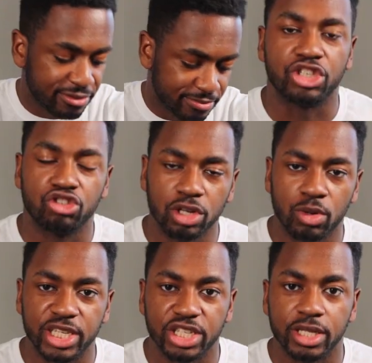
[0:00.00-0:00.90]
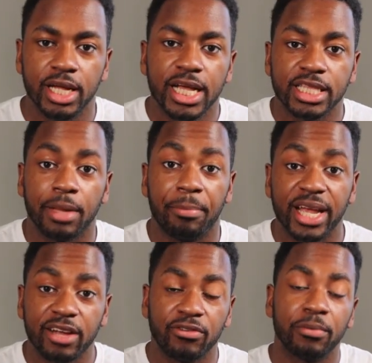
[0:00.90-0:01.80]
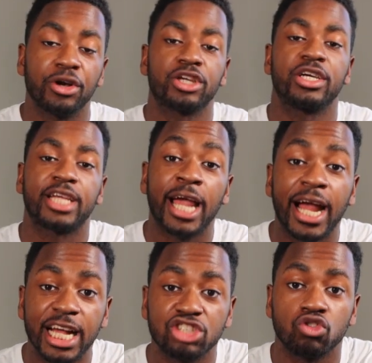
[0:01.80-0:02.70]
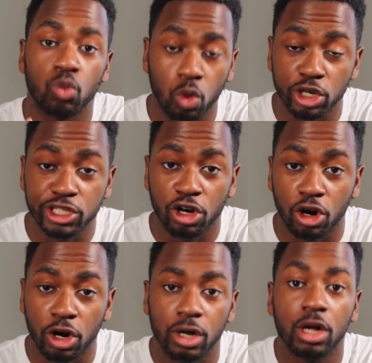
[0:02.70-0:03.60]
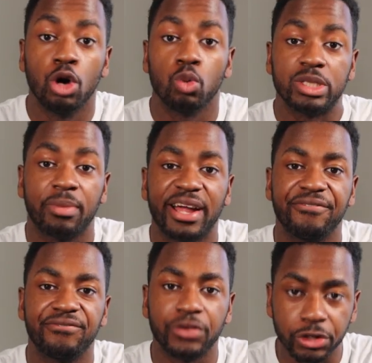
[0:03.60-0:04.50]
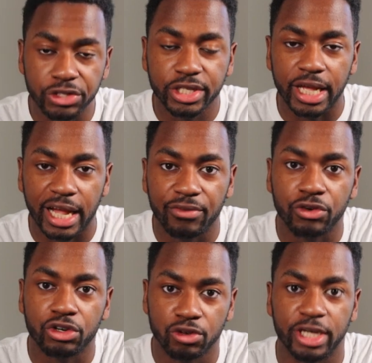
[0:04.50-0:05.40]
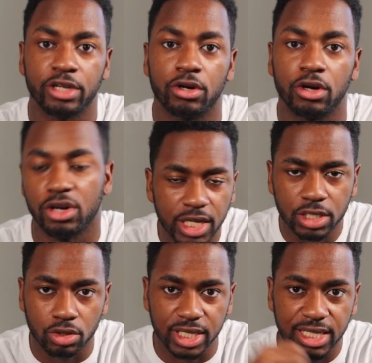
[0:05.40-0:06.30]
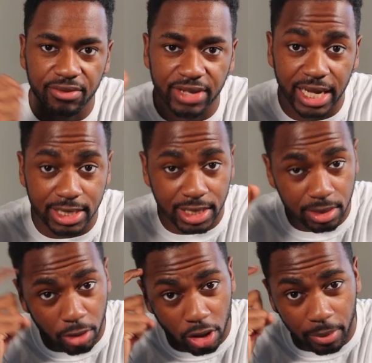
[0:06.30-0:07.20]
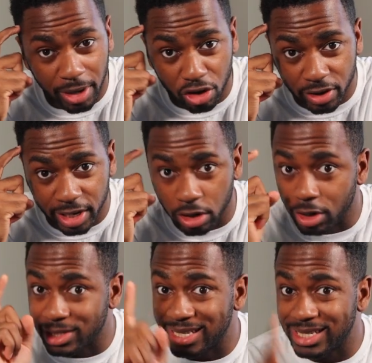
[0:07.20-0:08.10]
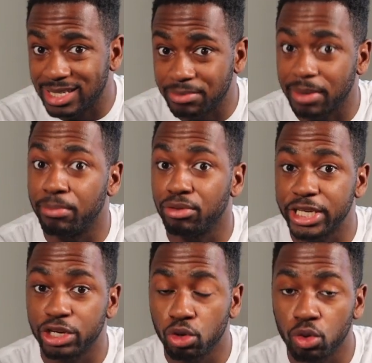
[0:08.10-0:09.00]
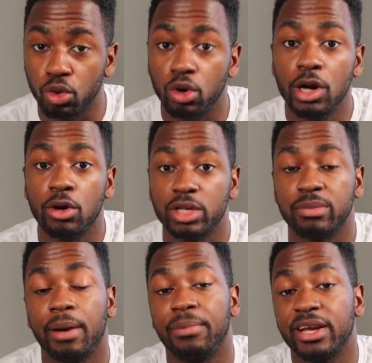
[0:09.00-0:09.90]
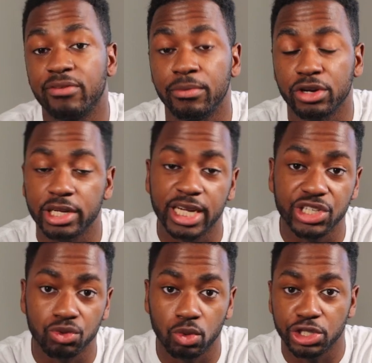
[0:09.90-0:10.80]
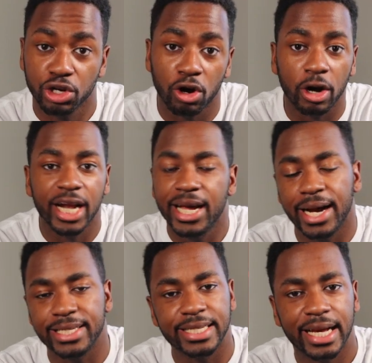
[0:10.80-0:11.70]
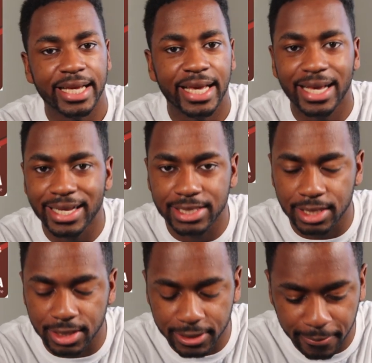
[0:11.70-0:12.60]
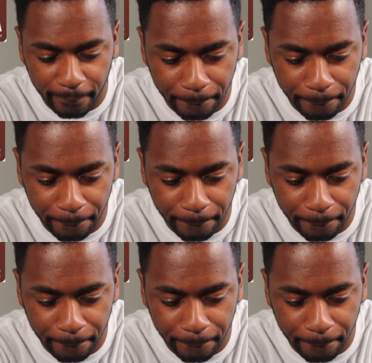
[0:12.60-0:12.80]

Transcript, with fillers: It's a trick question. The Bank of America cash rewards card was my first ever credit card. So since I've gotten smart about credit cards, I did something pretty cool with my Bank of America cash rewards card. I did not cancel it.